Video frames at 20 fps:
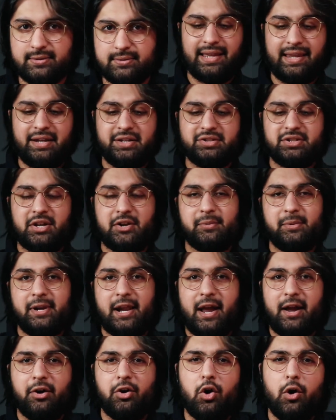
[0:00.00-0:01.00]
Ladies and gentlemen,
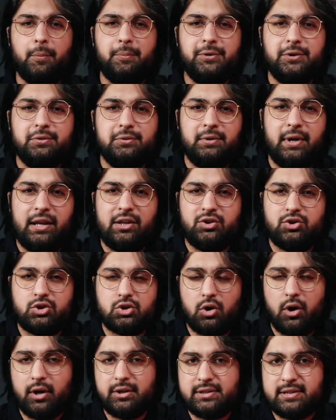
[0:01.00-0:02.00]
I hope you
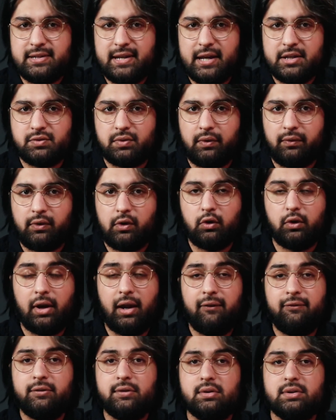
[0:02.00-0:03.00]
enjoyed today's review.
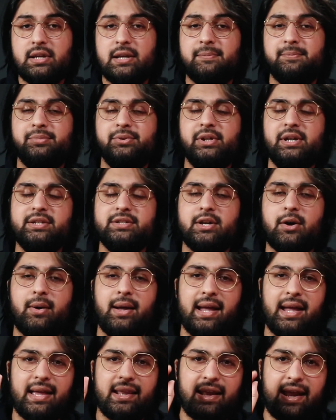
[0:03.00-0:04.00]
If you did, please go
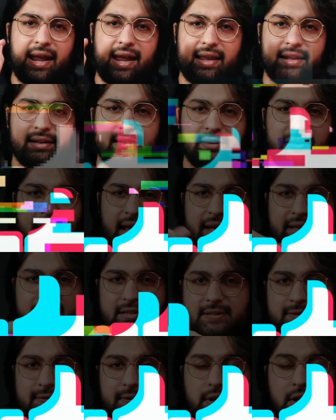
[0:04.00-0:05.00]
ahead and like
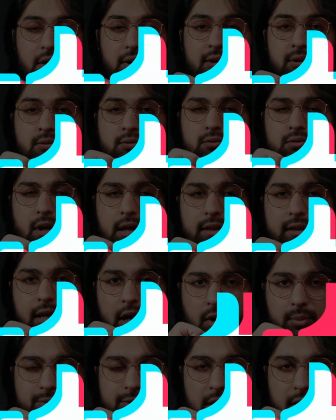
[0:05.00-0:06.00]
this video. It really
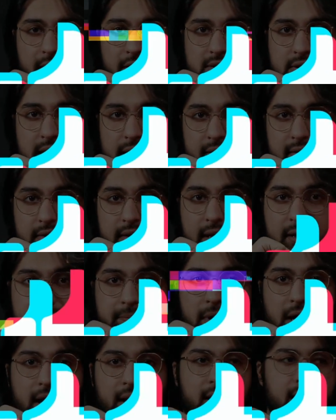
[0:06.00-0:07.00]
helps out a channel
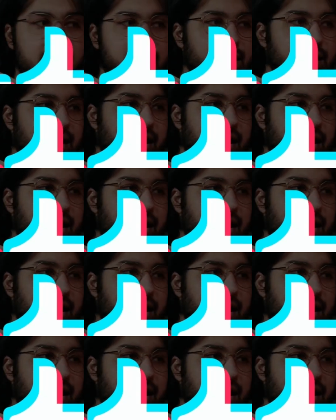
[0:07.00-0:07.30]
like mine.